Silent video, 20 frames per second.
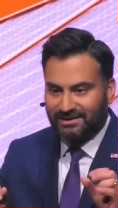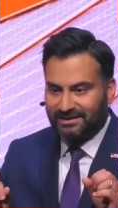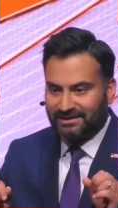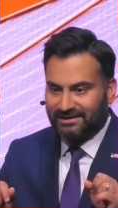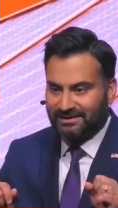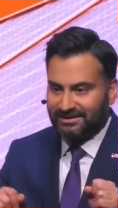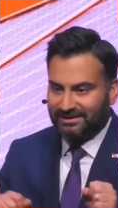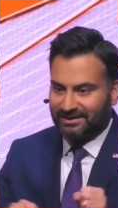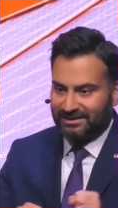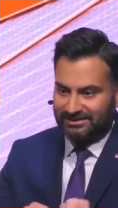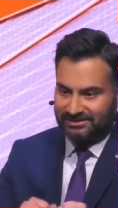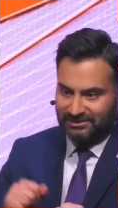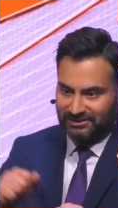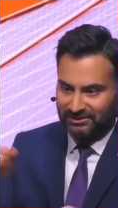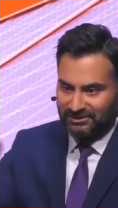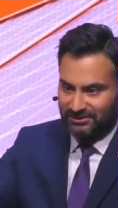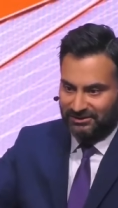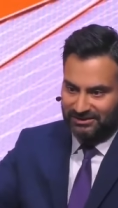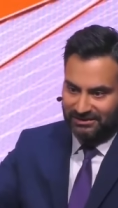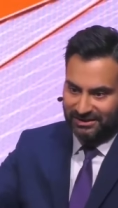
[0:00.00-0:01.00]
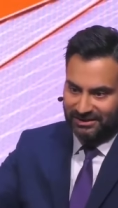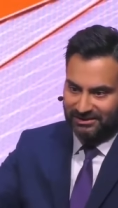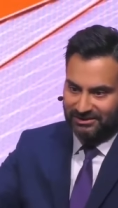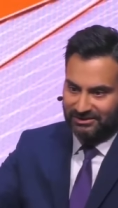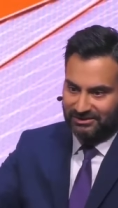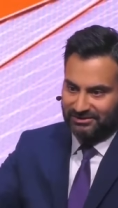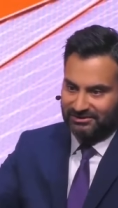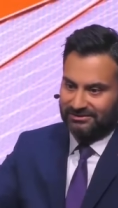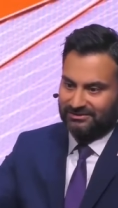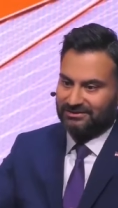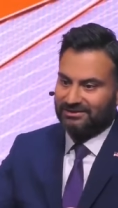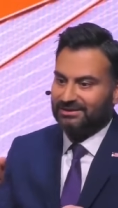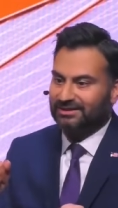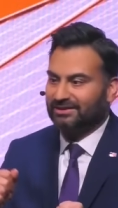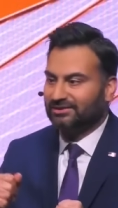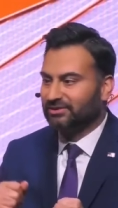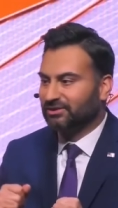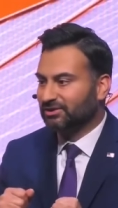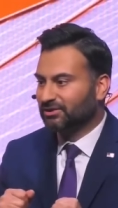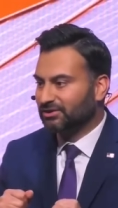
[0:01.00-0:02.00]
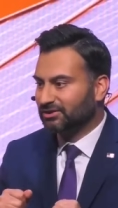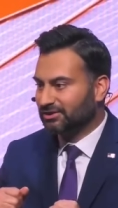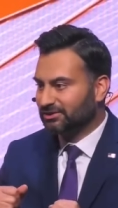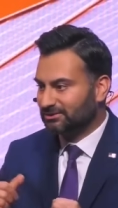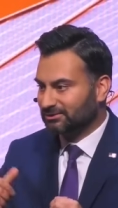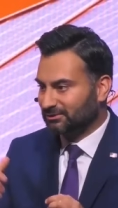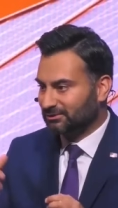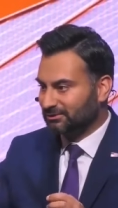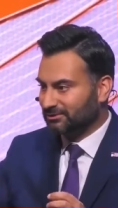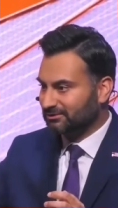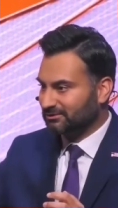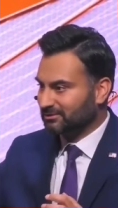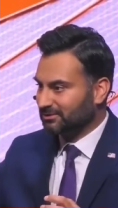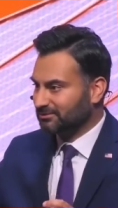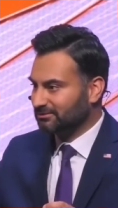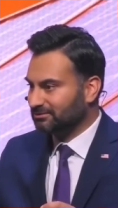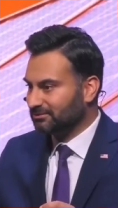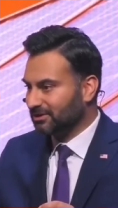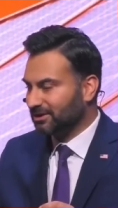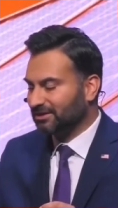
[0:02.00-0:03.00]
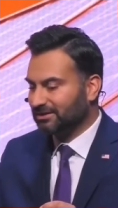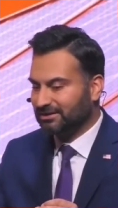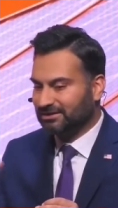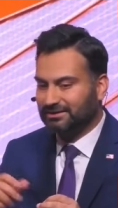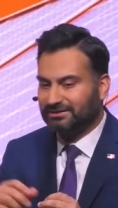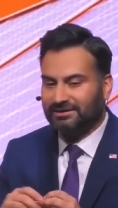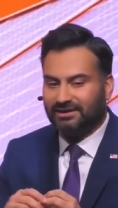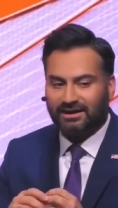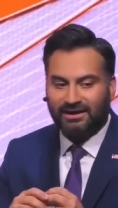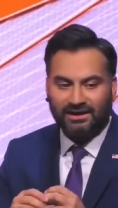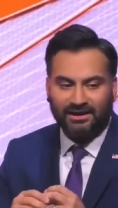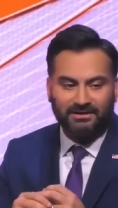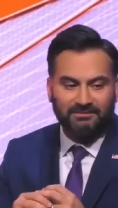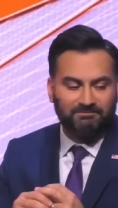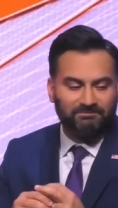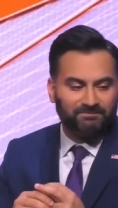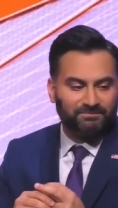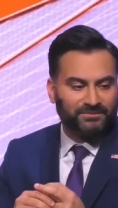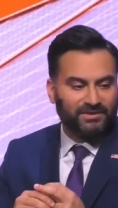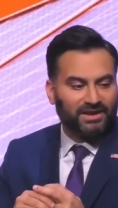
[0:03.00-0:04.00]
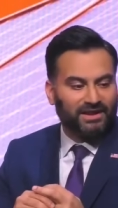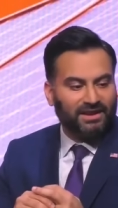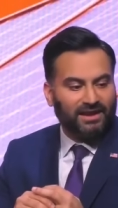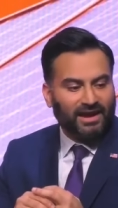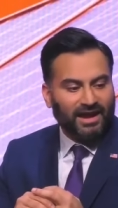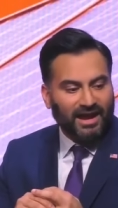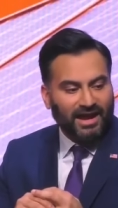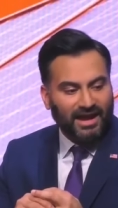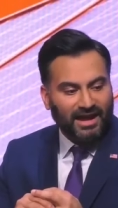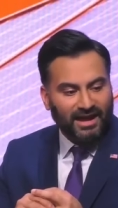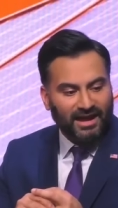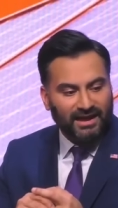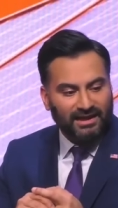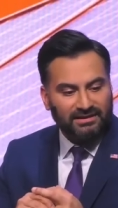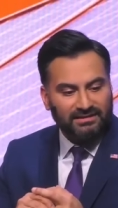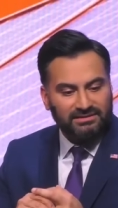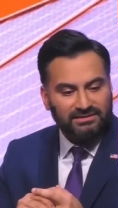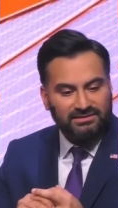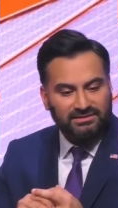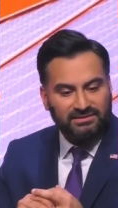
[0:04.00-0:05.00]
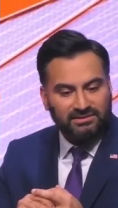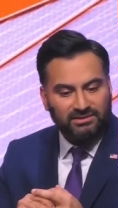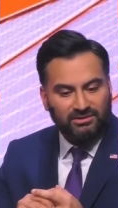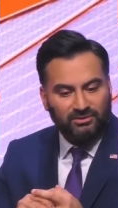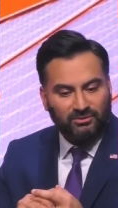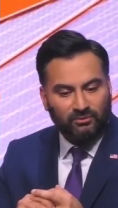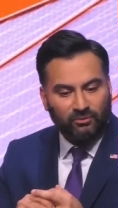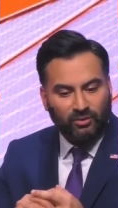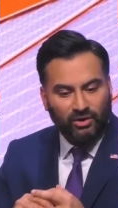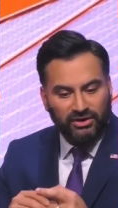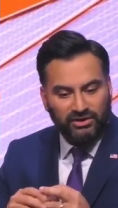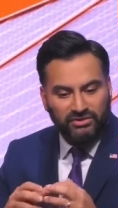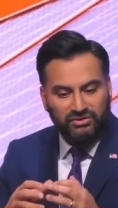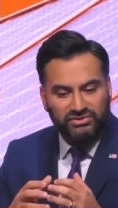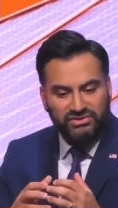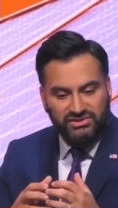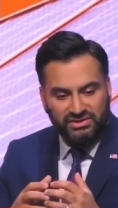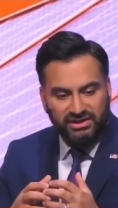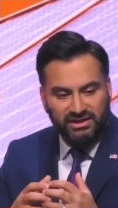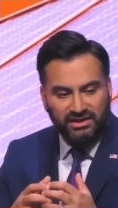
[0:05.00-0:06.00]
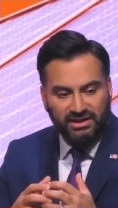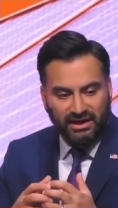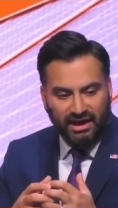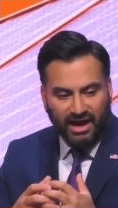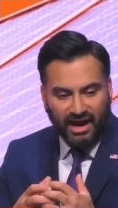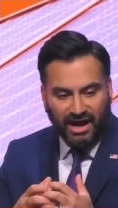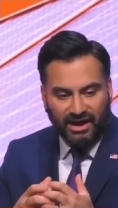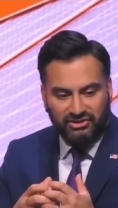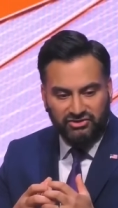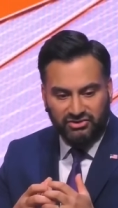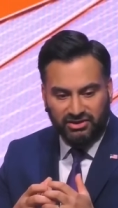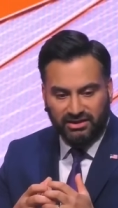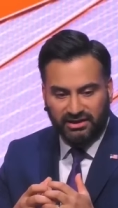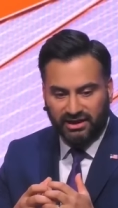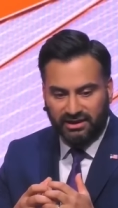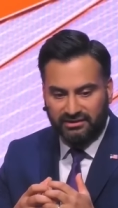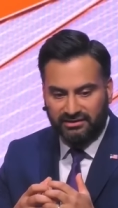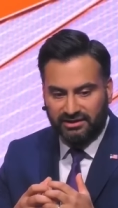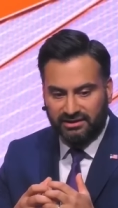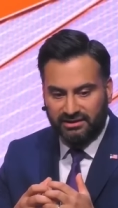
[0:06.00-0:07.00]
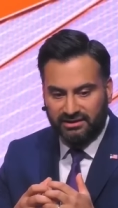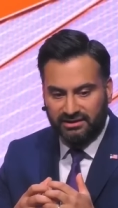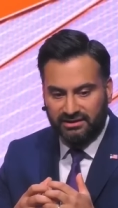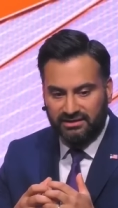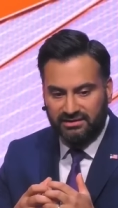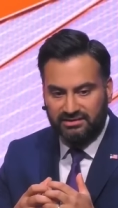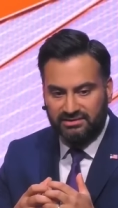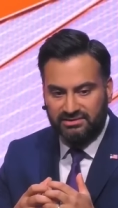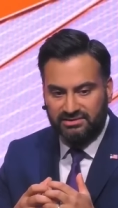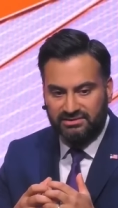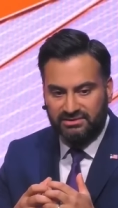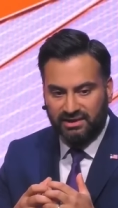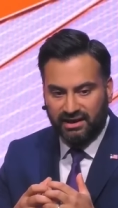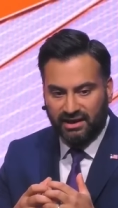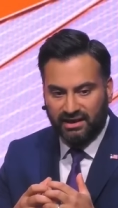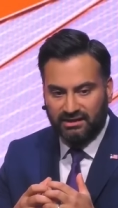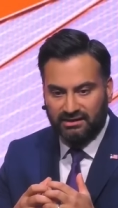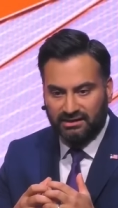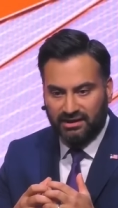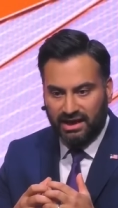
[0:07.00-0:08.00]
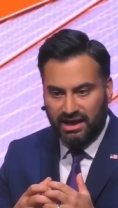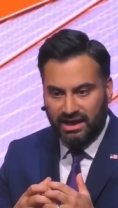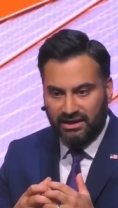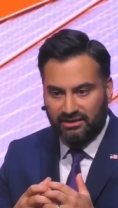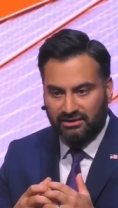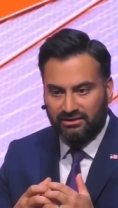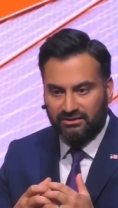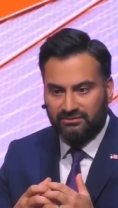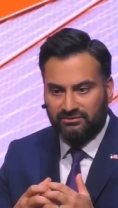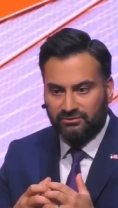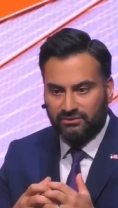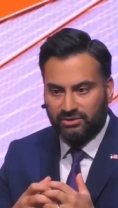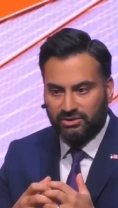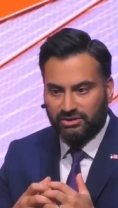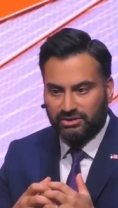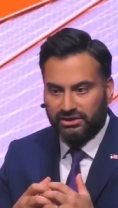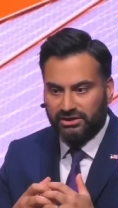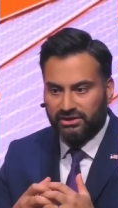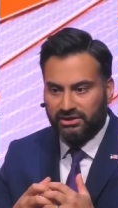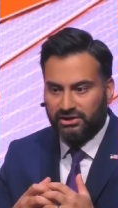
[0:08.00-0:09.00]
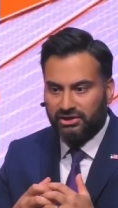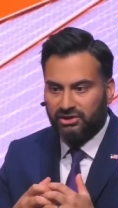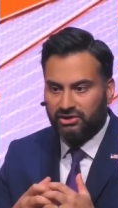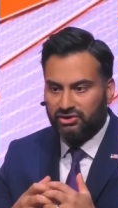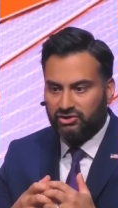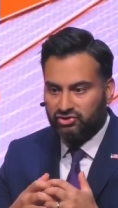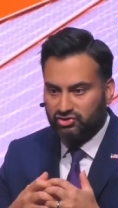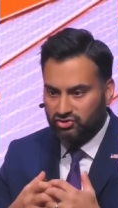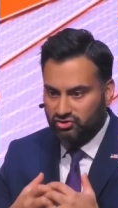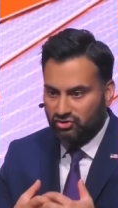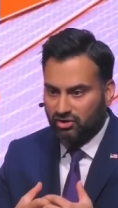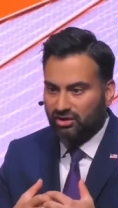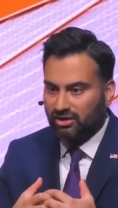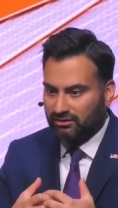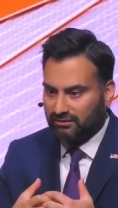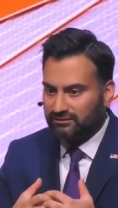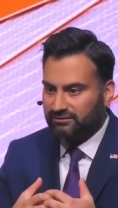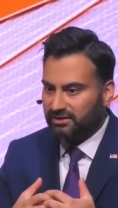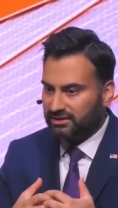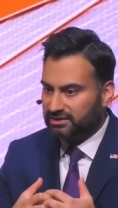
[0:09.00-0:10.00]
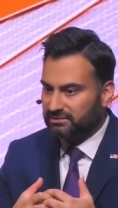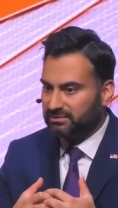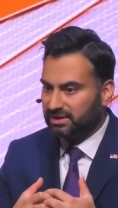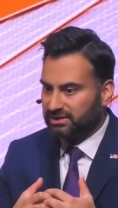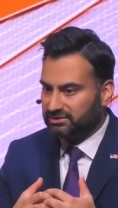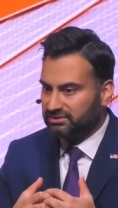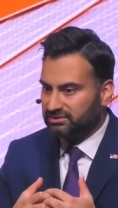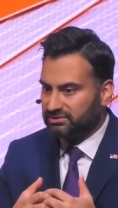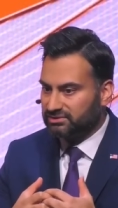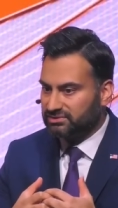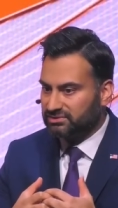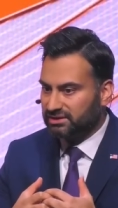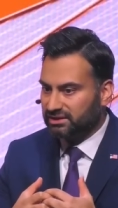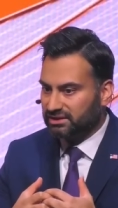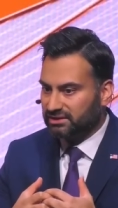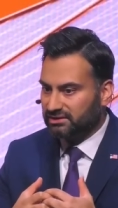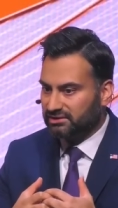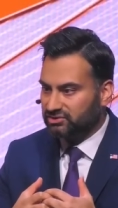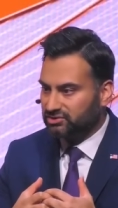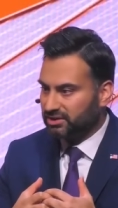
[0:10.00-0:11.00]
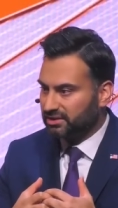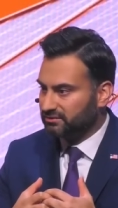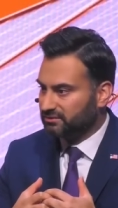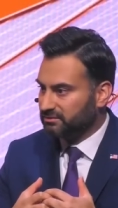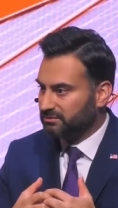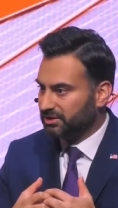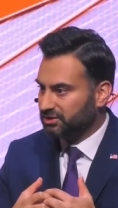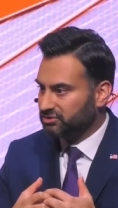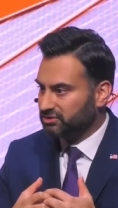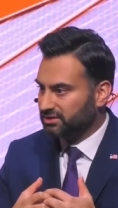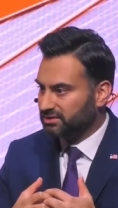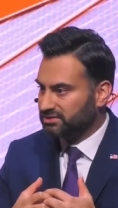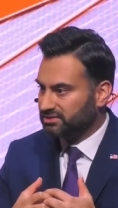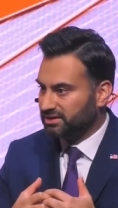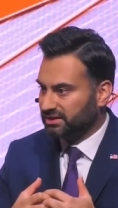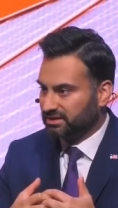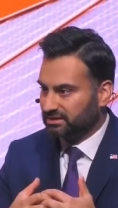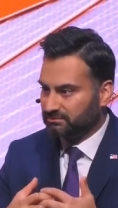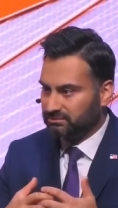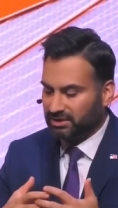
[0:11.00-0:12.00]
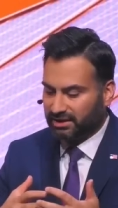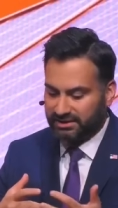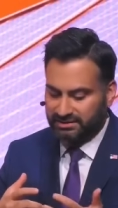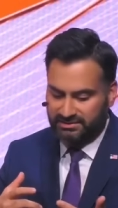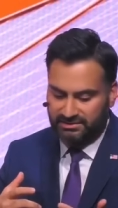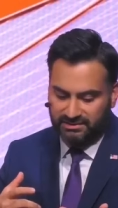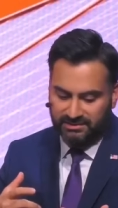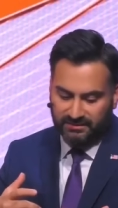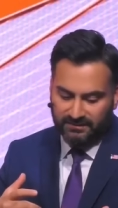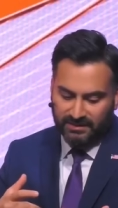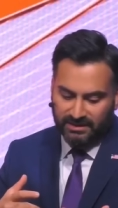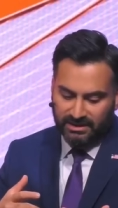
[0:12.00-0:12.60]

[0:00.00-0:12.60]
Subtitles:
I like to look under the hood or the frunk. And what you see actually, I think, is a lot of really strong fundamentals in the transformation that's taking place.